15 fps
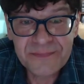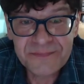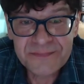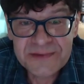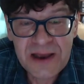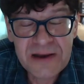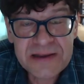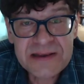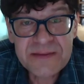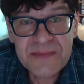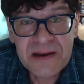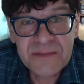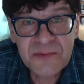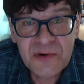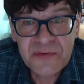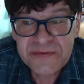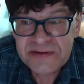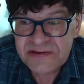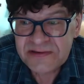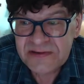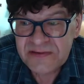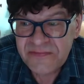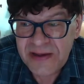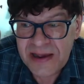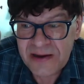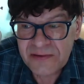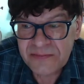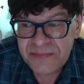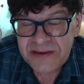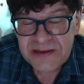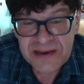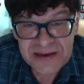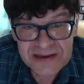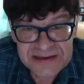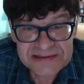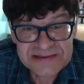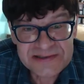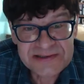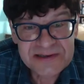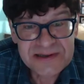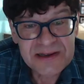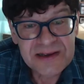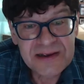talking about moving to Davao because